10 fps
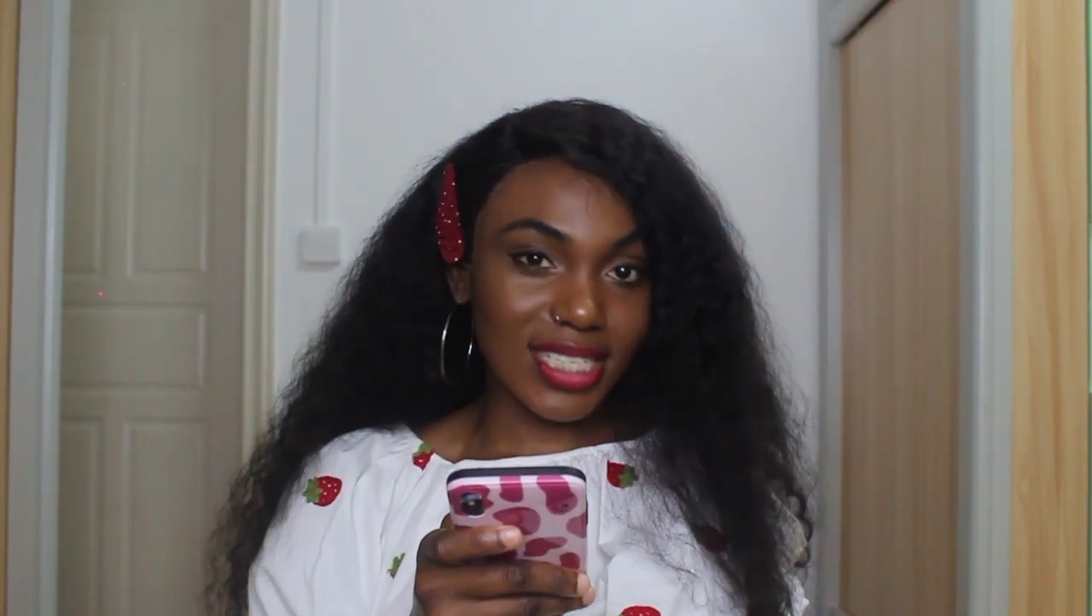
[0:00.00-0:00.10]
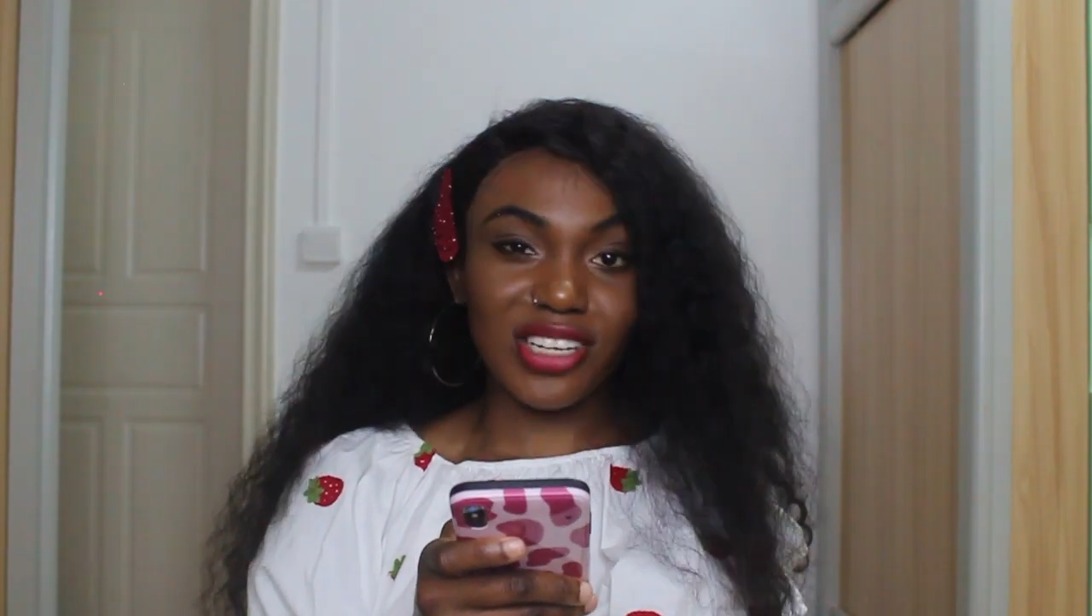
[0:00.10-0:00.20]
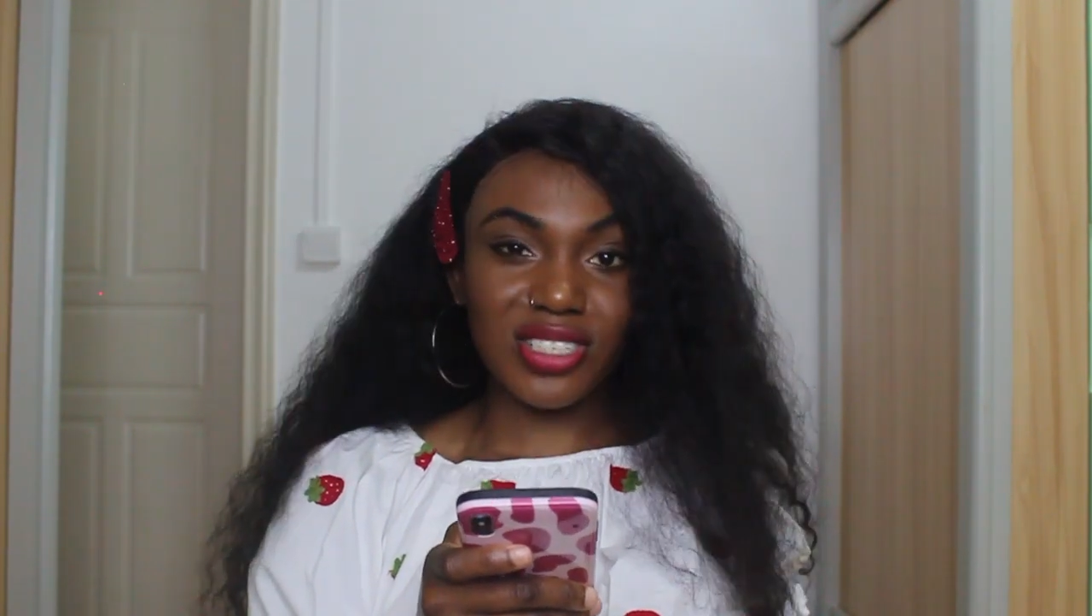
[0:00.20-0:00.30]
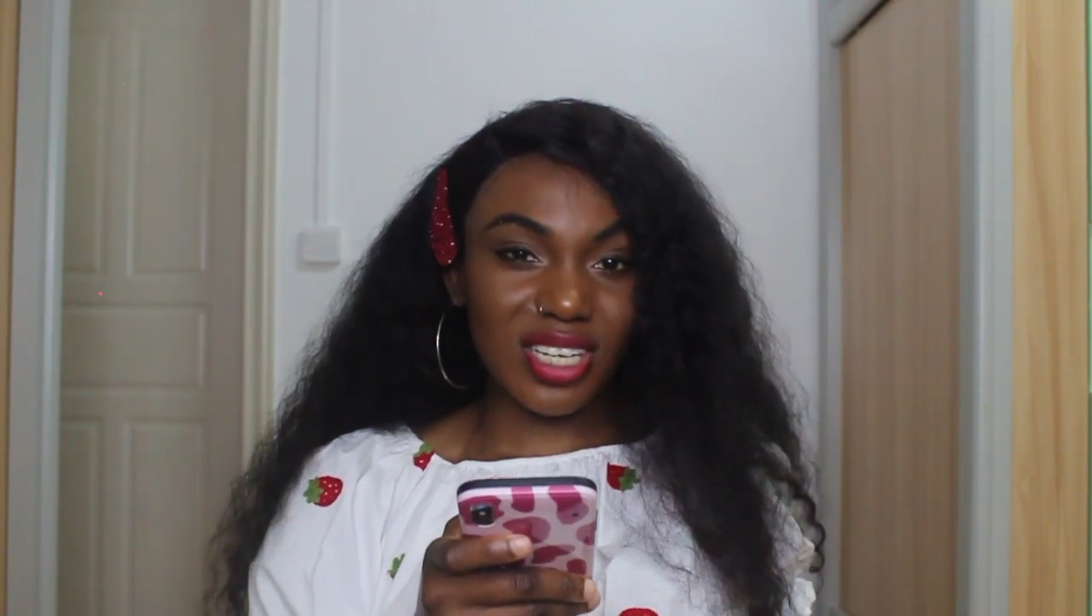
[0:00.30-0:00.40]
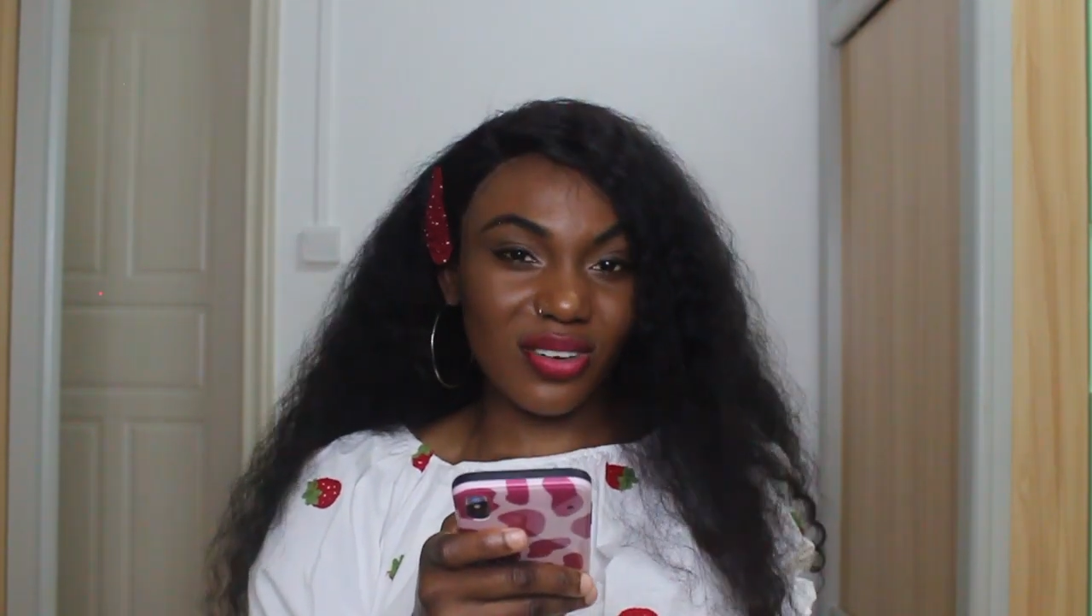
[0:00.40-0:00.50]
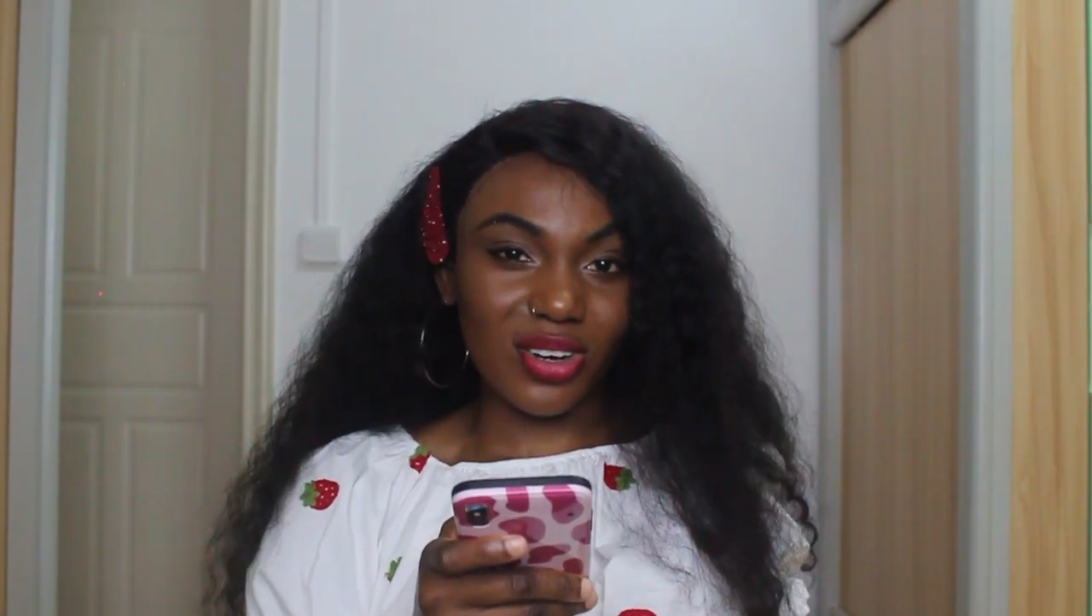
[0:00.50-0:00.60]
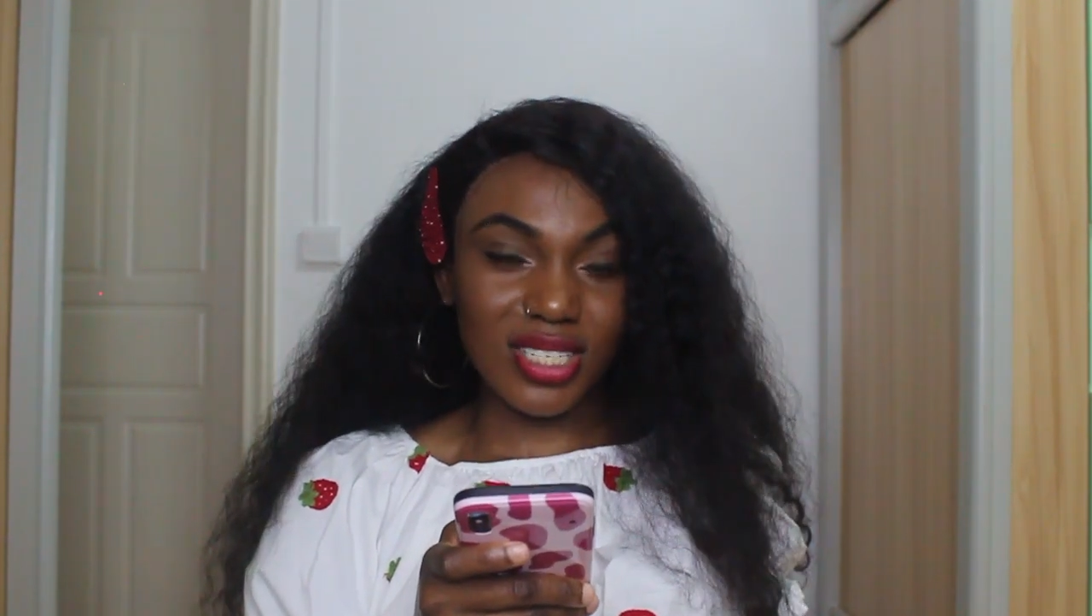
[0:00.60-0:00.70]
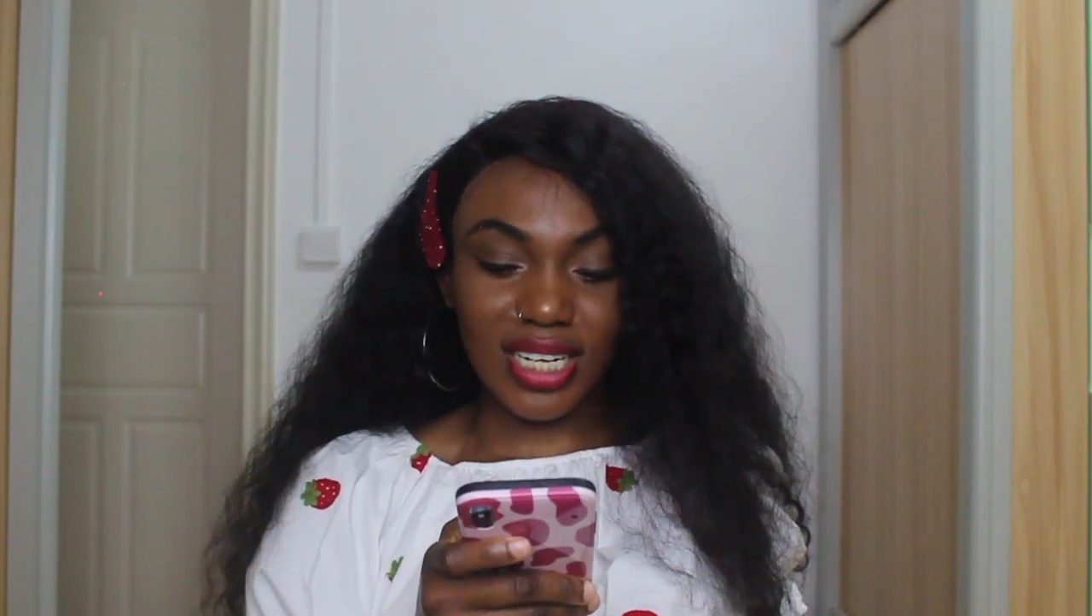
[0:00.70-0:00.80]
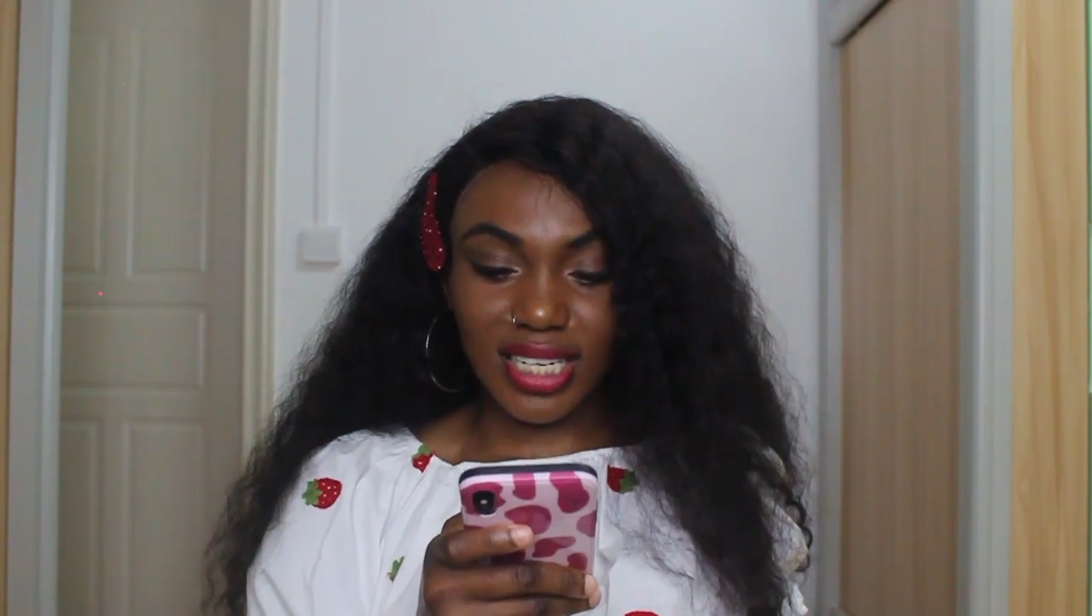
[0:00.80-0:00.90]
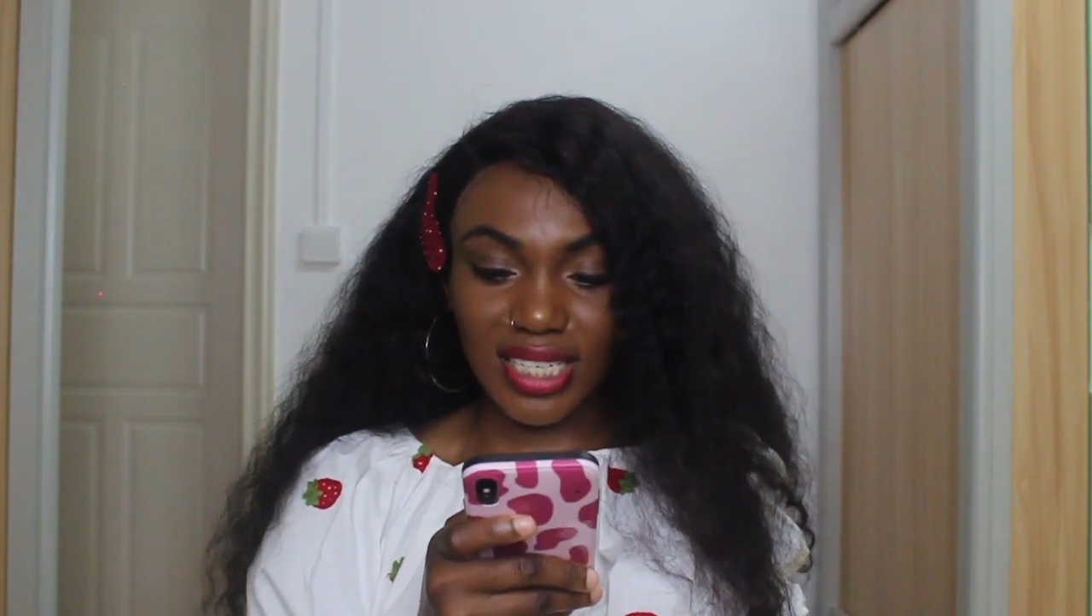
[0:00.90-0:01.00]
They're just
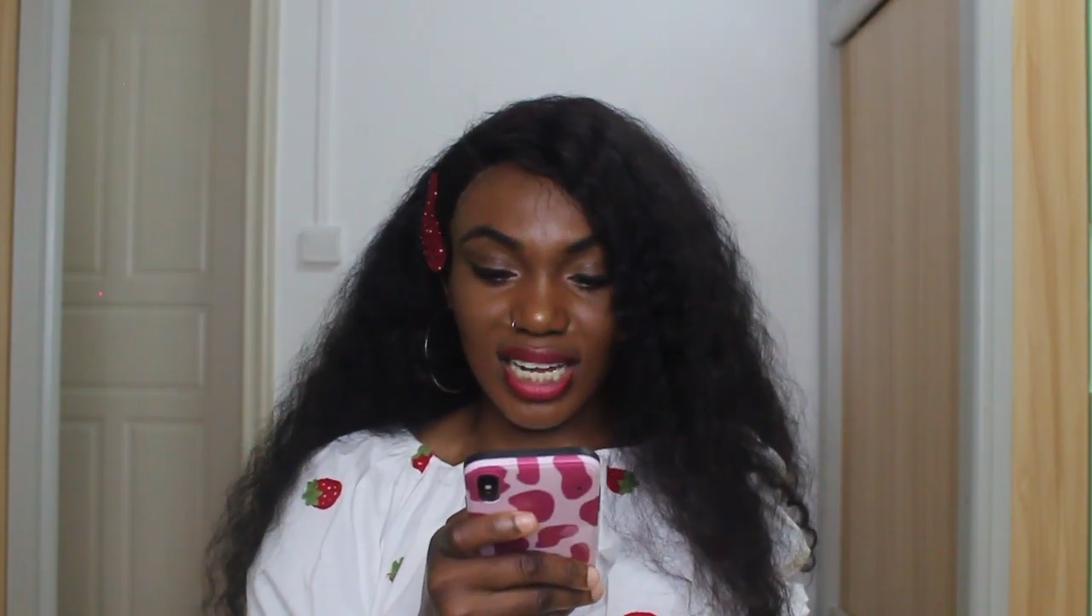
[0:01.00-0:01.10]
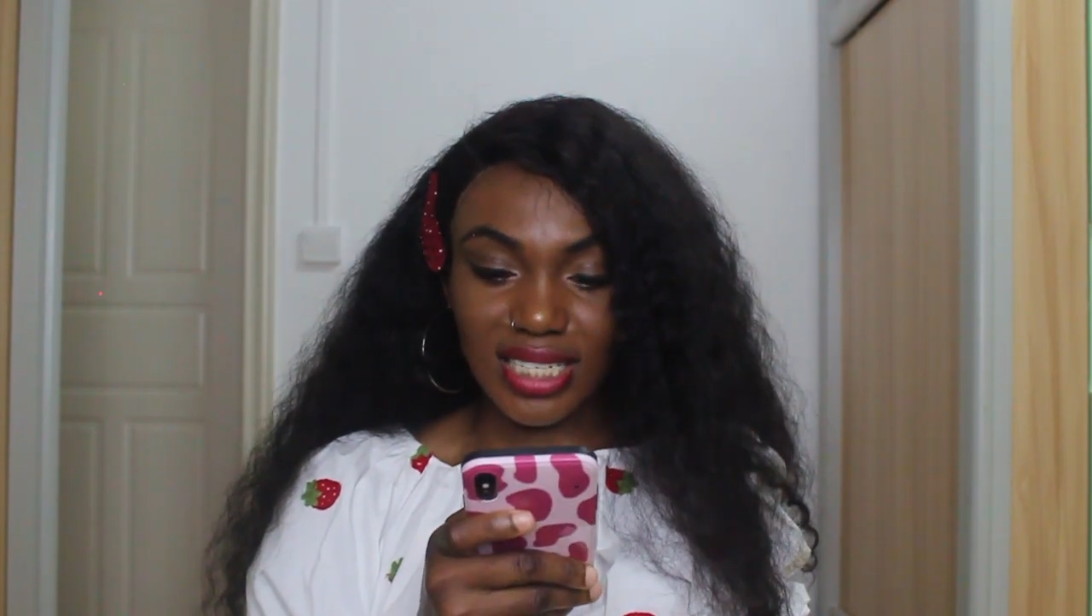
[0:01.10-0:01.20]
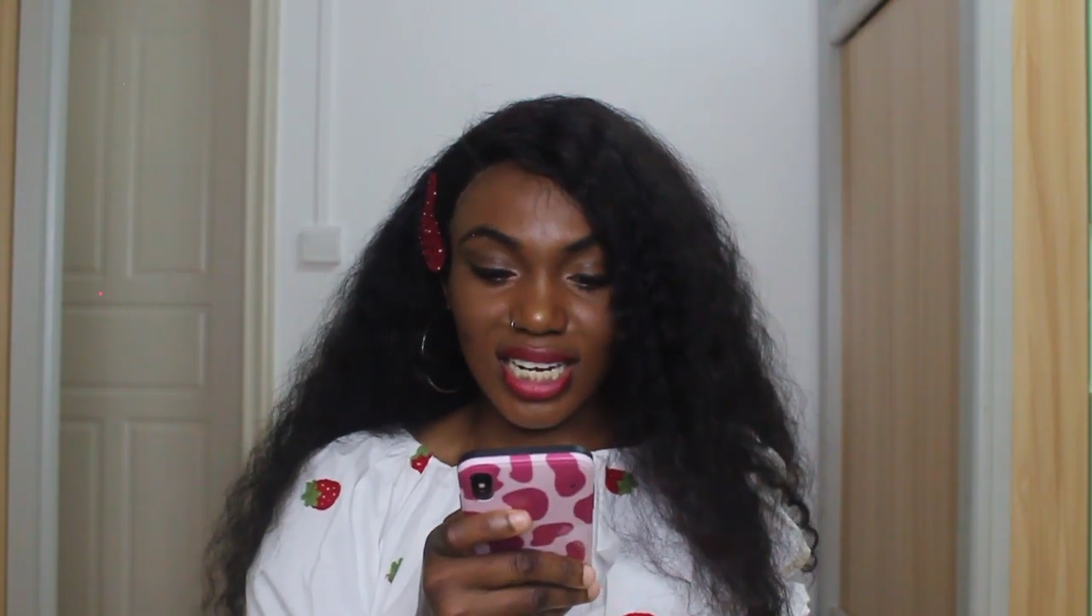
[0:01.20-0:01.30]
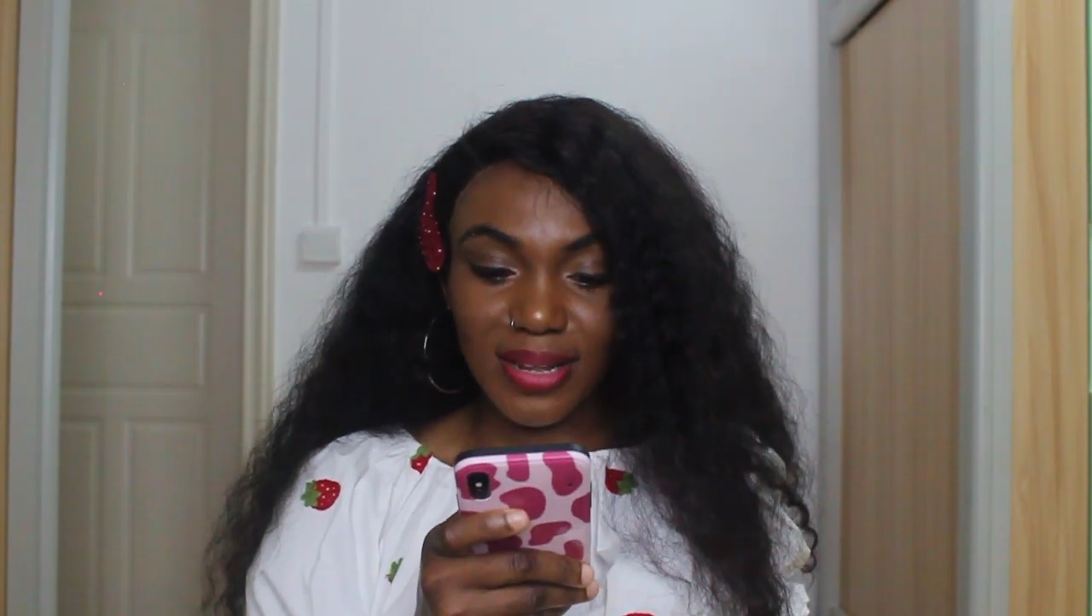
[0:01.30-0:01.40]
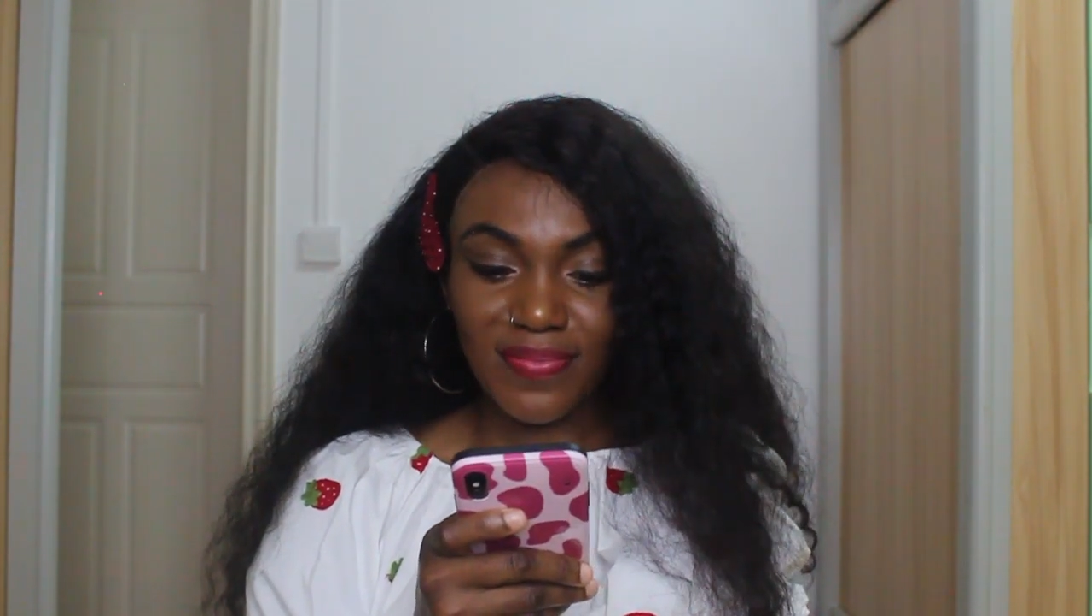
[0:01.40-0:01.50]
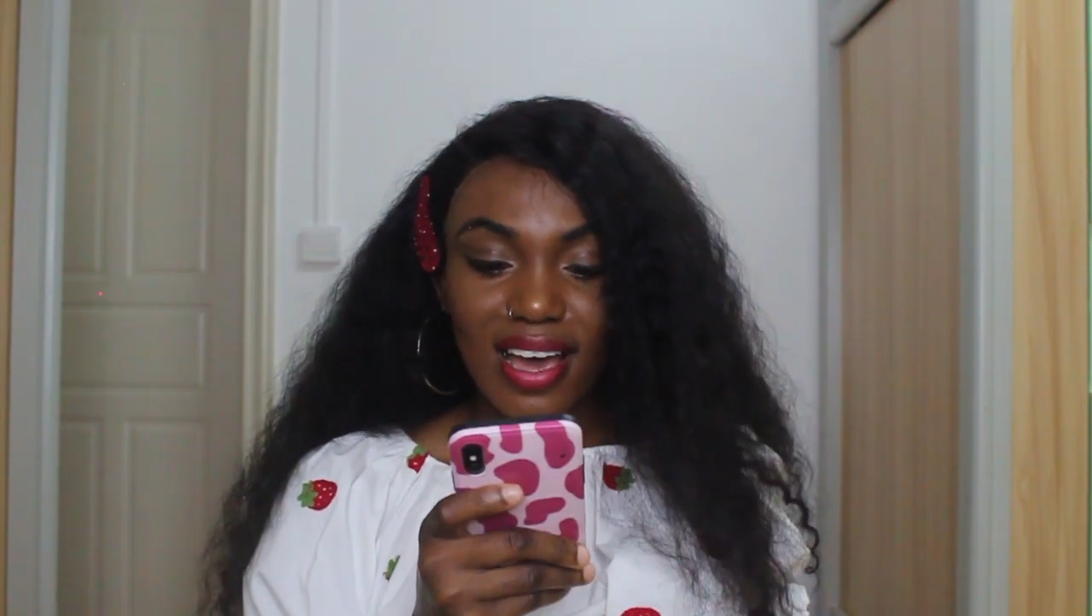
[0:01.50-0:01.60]
curious and excited.